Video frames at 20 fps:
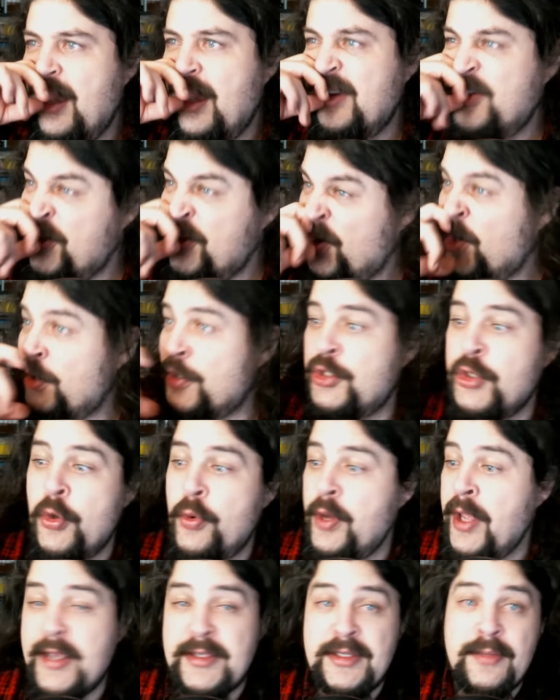Sure,
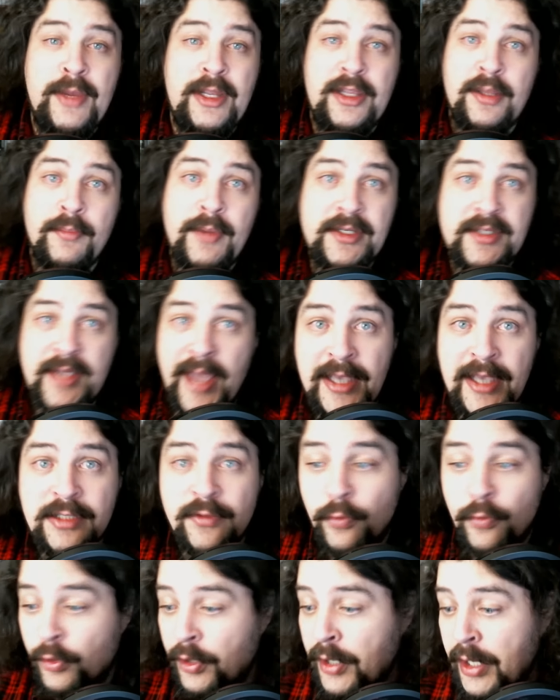Sony hasn't made the best case
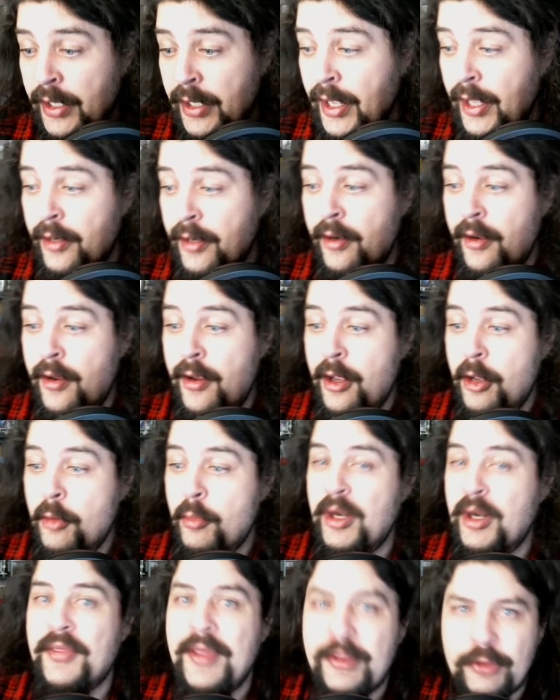for it yet,
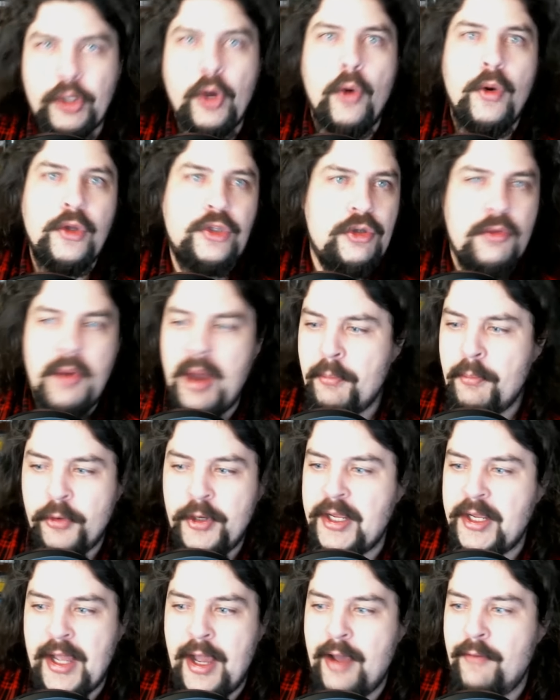but I think they're going to. I'm
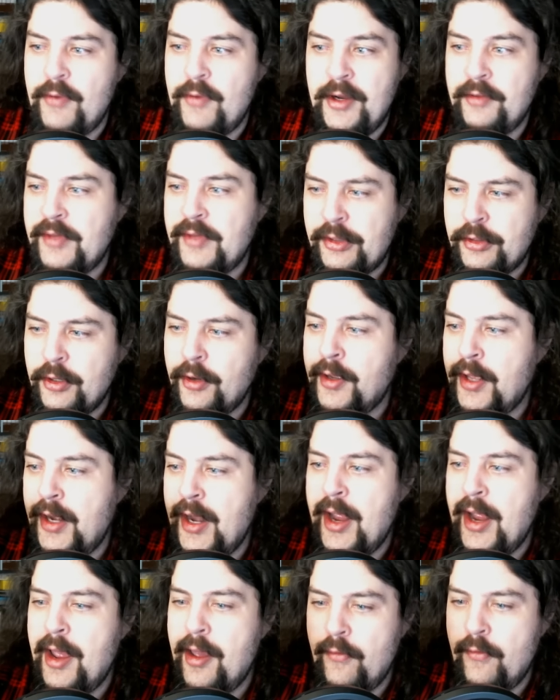pretty confident that they're going to
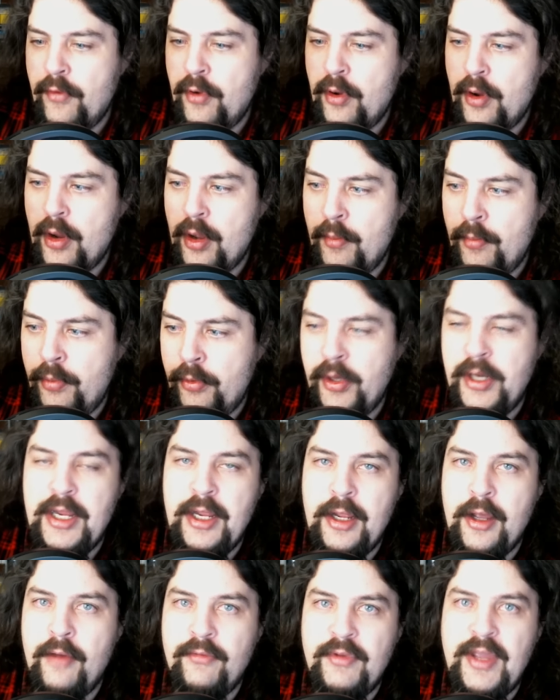have
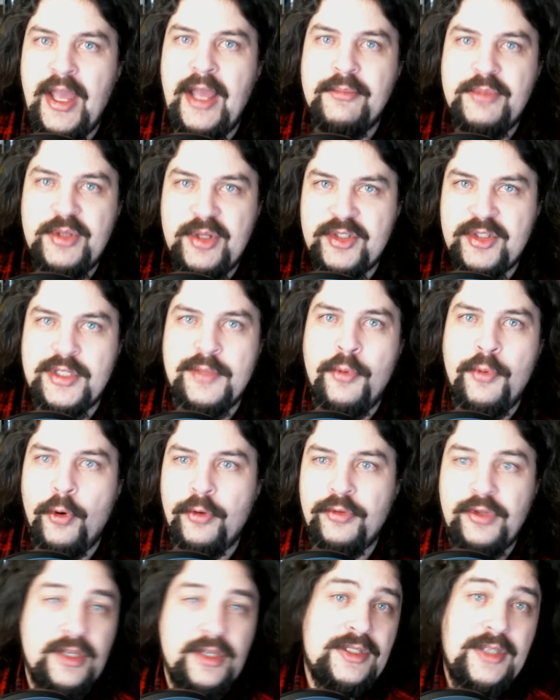plenty of games that
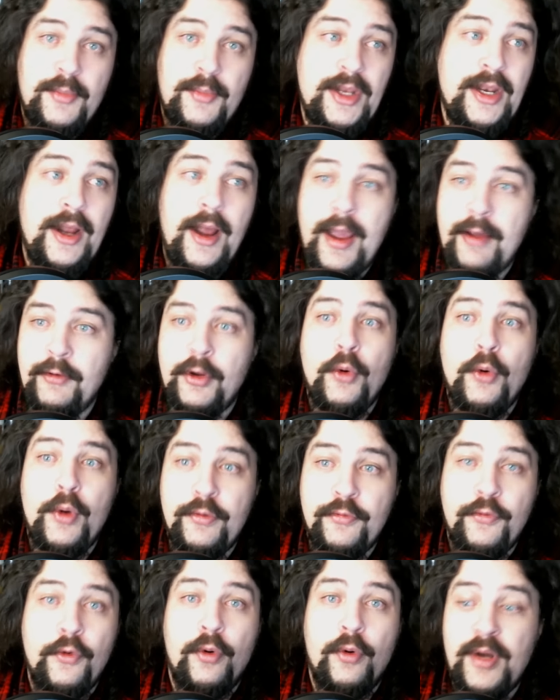support this. I mean, going
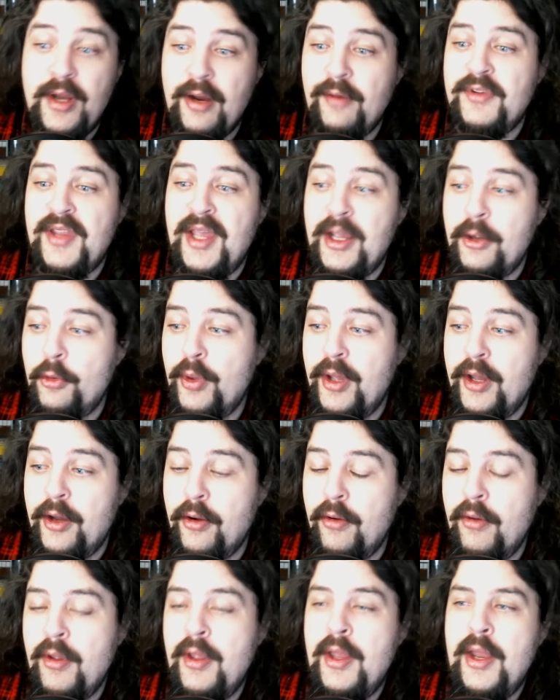forward, everything will.